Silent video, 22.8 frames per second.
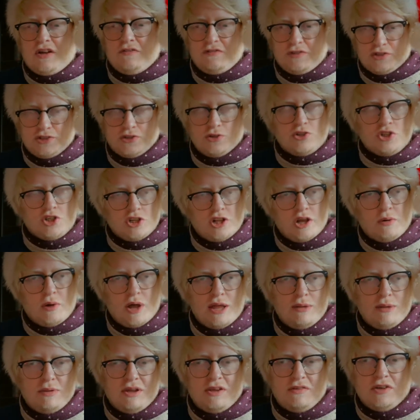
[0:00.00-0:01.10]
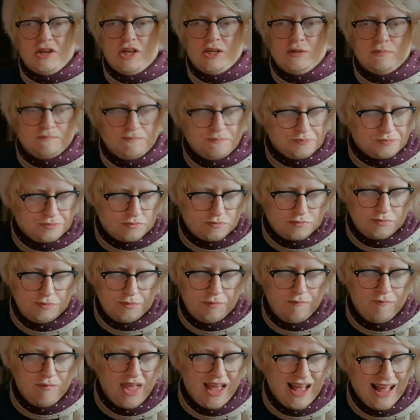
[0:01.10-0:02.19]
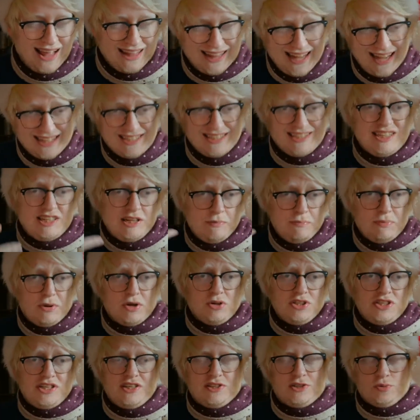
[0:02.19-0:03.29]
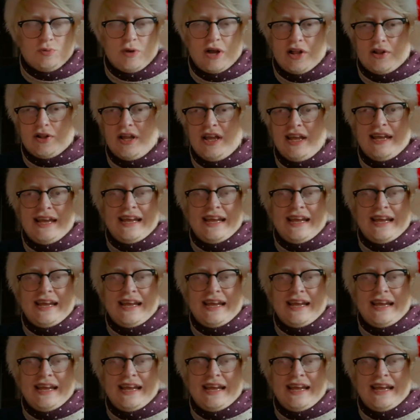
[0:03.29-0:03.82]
for such a low ABV, and that's in the body as well.